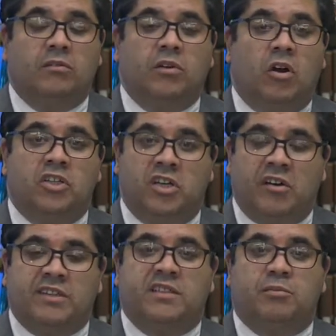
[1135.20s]
are
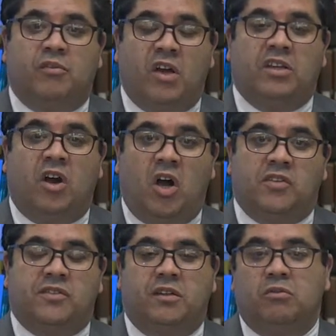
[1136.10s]
generously providing
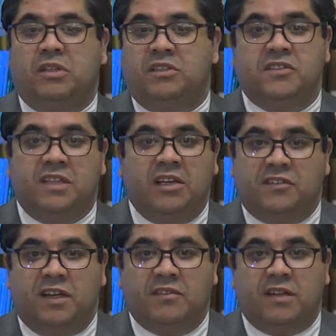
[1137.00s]
us with these data
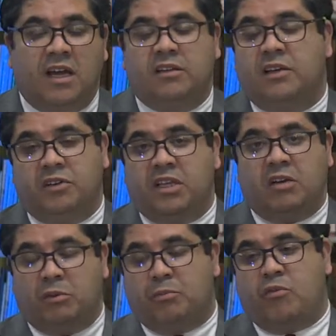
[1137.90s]
sets, and in return
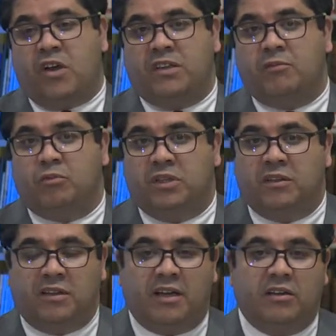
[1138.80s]
we provide them with the
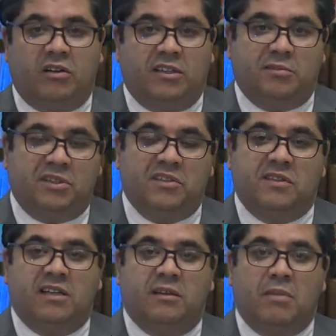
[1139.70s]
technical expertise
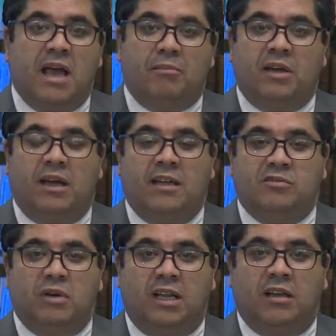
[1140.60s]
and the map as
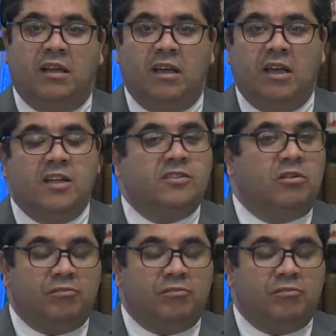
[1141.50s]
well. So